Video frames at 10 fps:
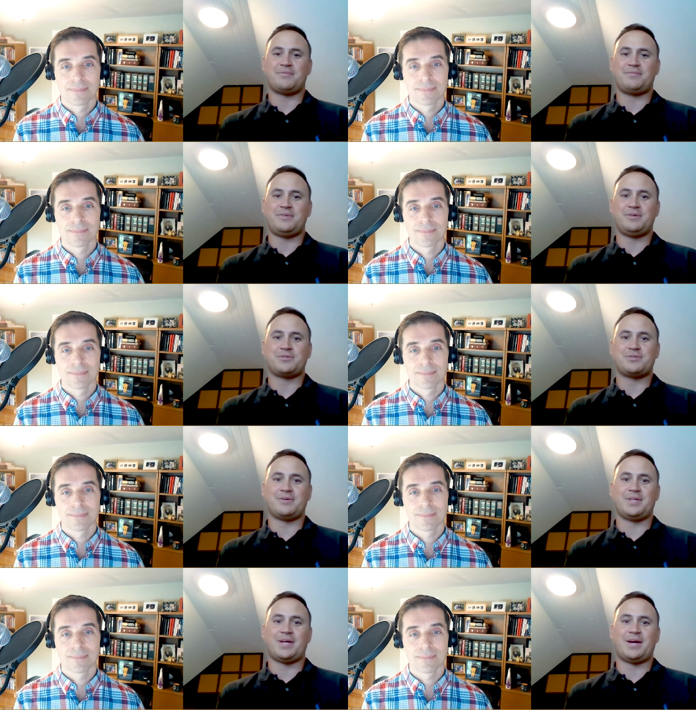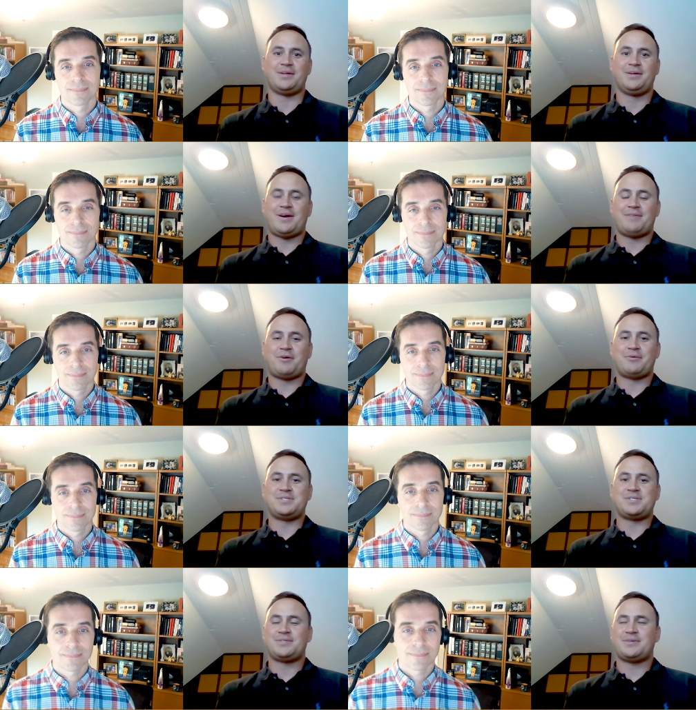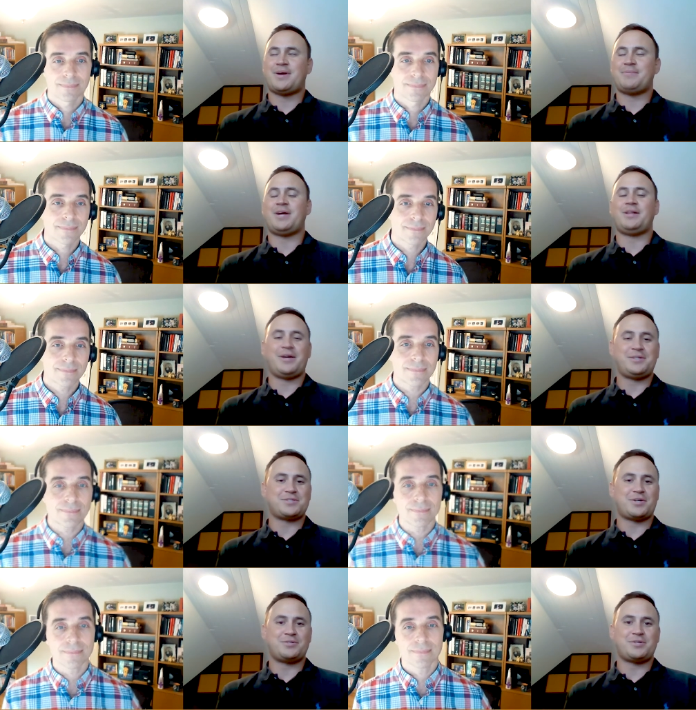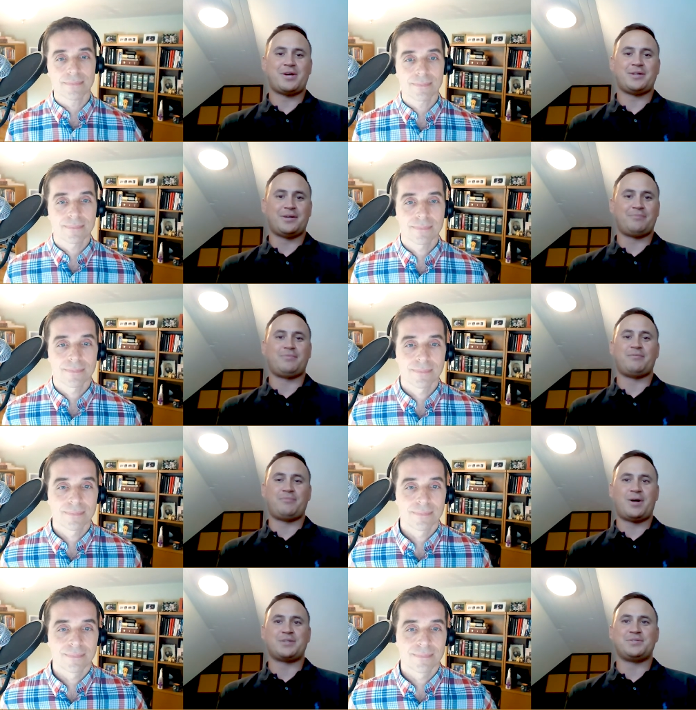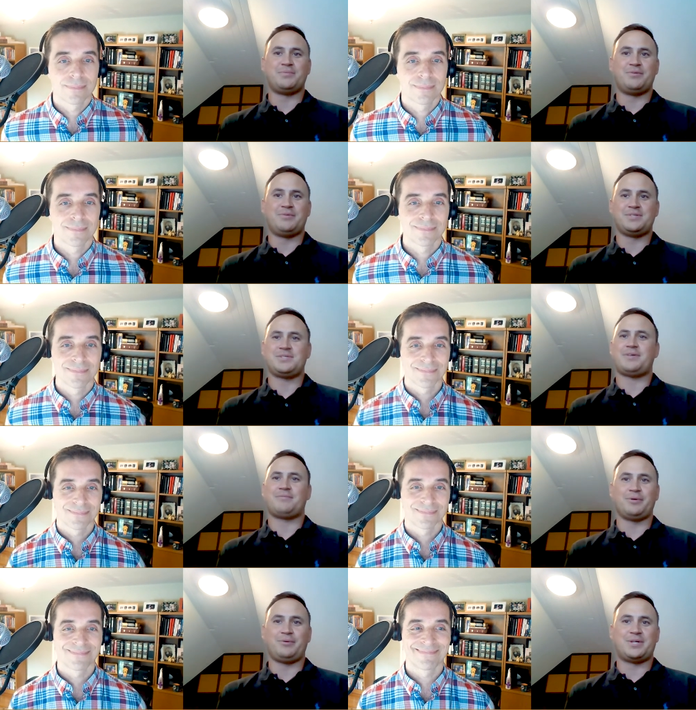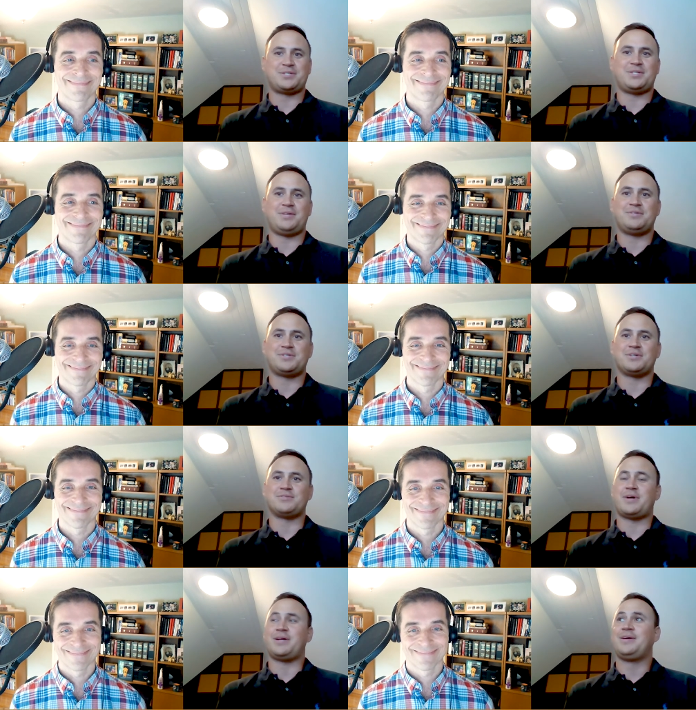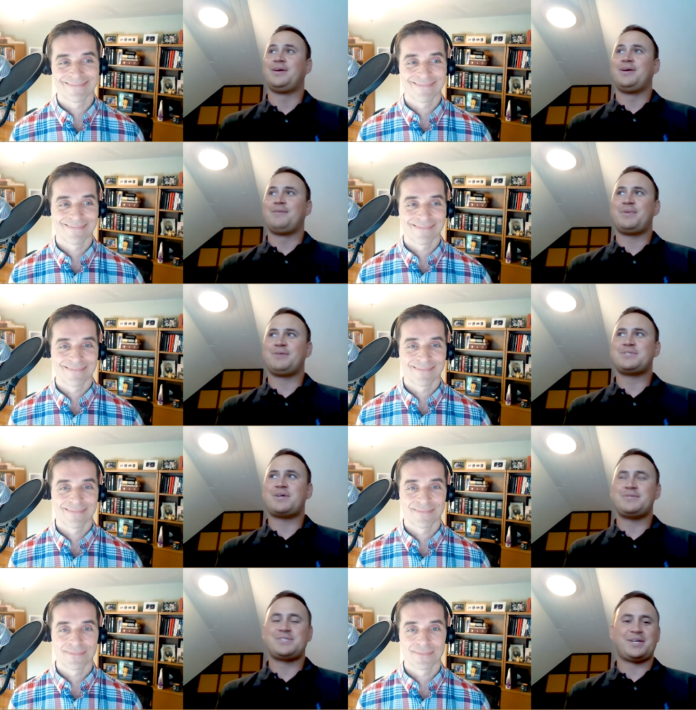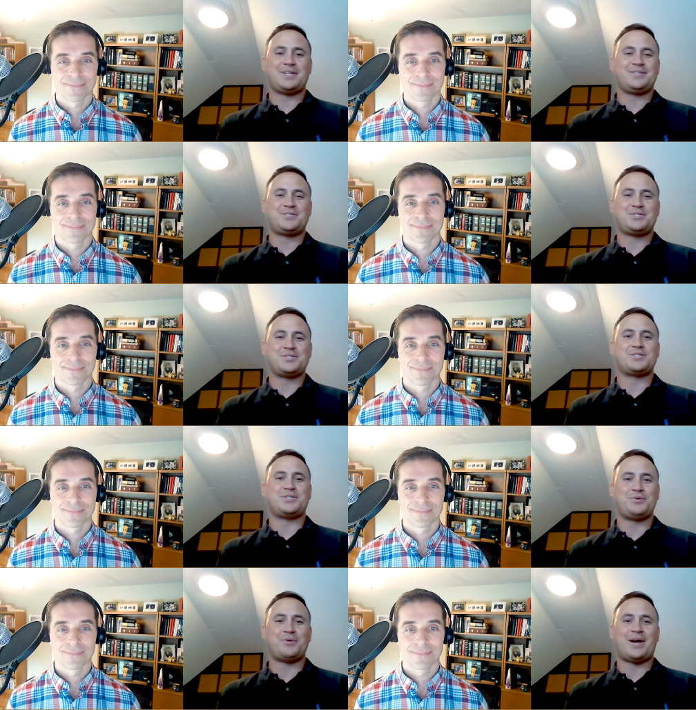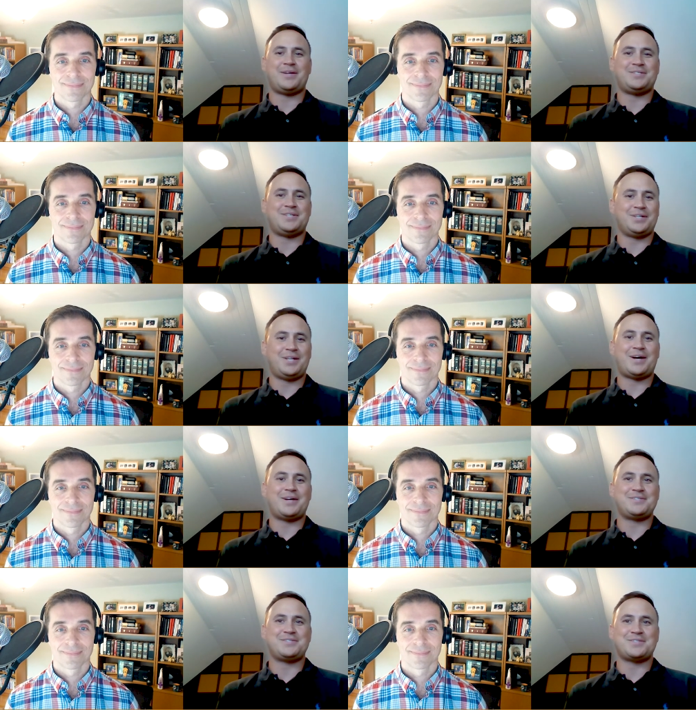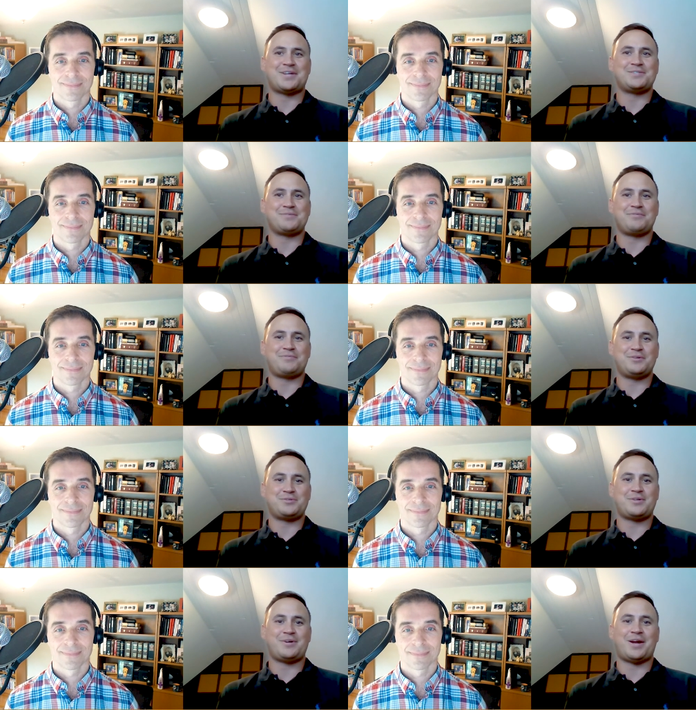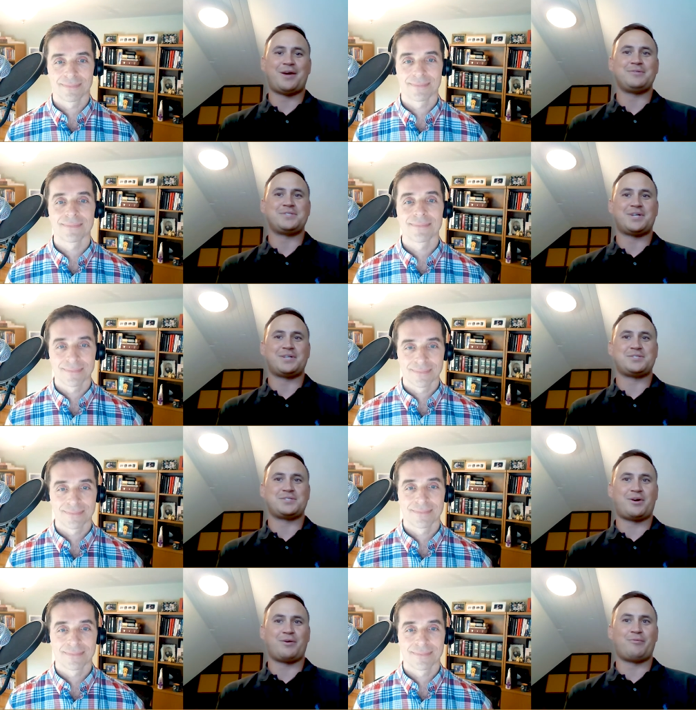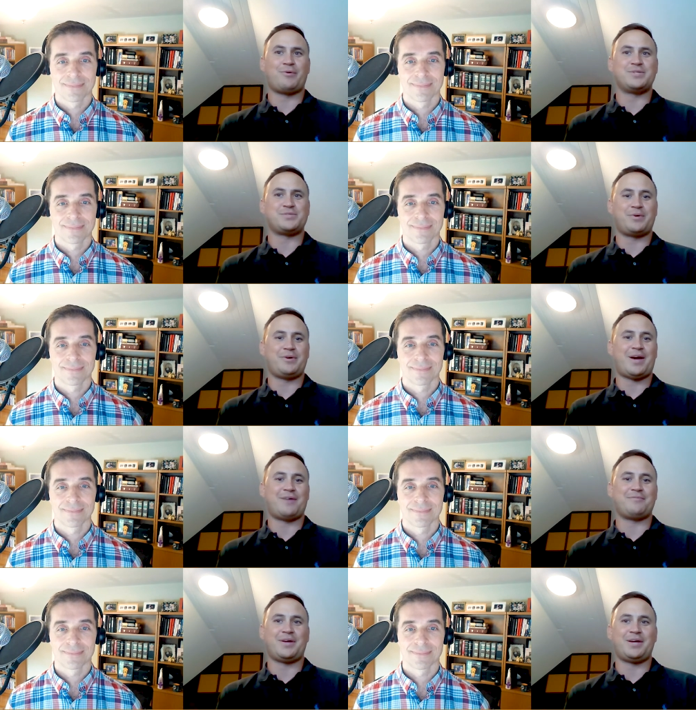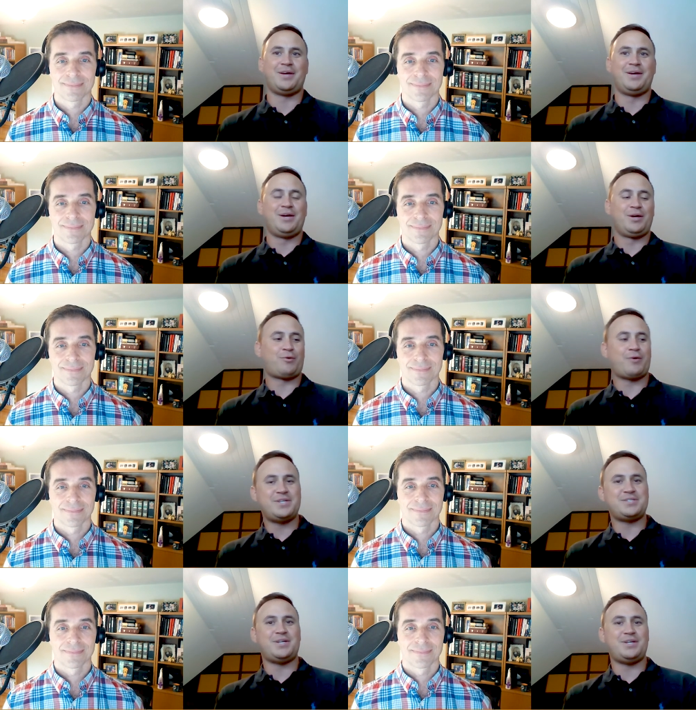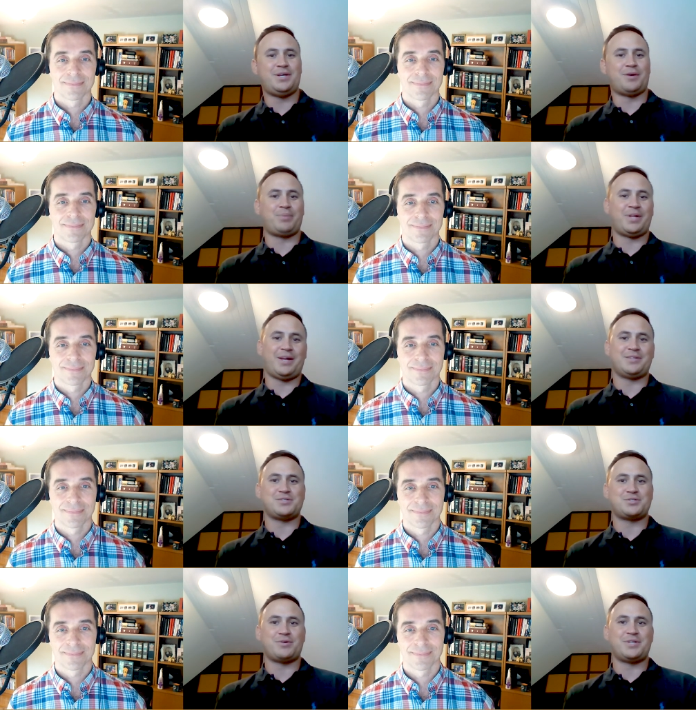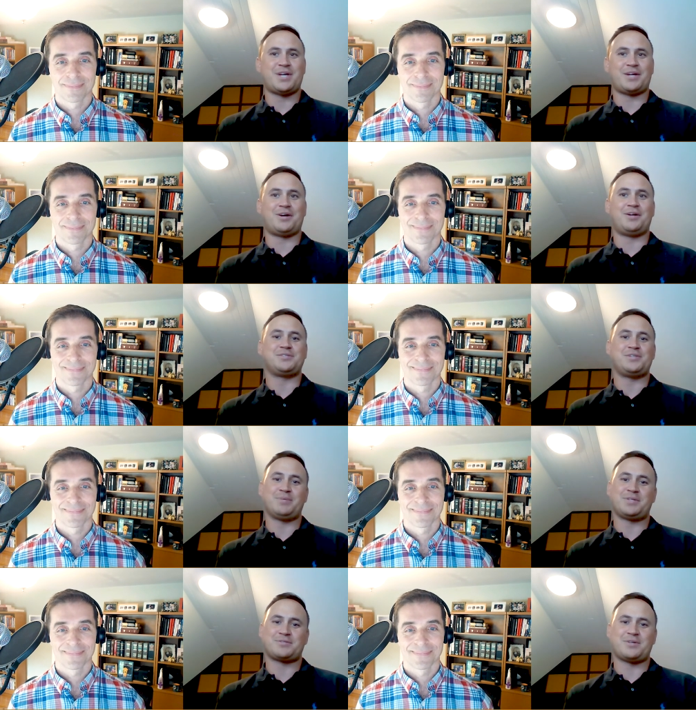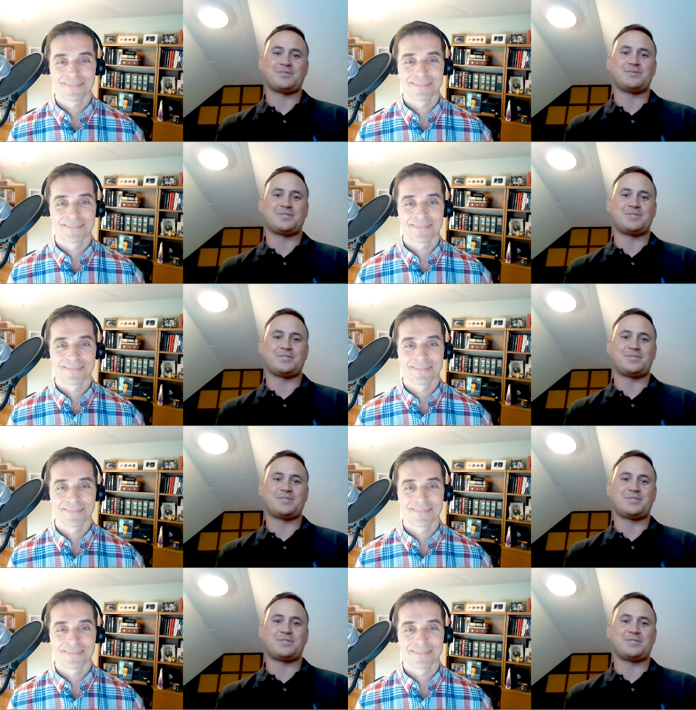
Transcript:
Speaker 1: of the future in that I've always, I mean, I like Star Trek and I've watched the movies. I never really watched TV shows, right? But it was always like just too idealized sense of the future. And I always thought Star Wars where you have like crazy, you know, planet destroying technology, but there's also